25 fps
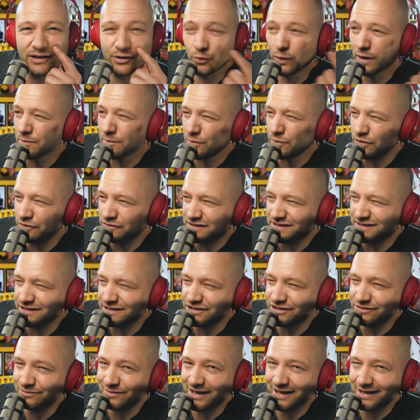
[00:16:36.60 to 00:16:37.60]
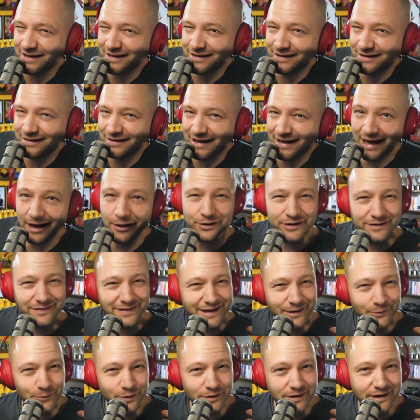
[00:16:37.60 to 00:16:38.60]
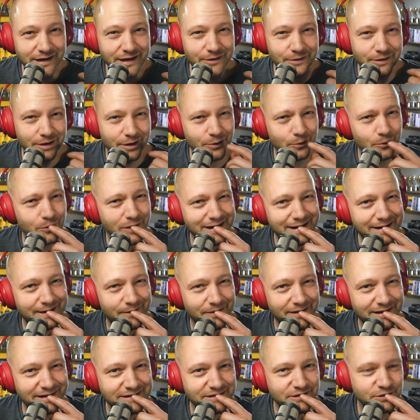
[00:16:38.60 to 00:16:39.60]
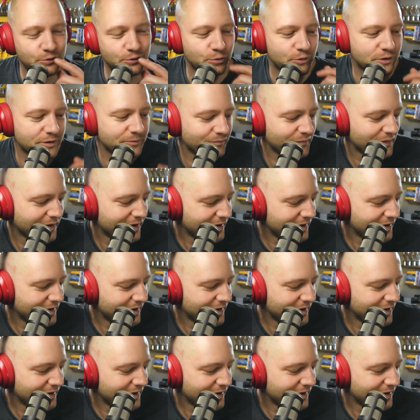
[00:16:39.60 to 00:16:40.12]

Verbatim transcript: what moves did you make? How did that work out? Oh, wow, that's cool.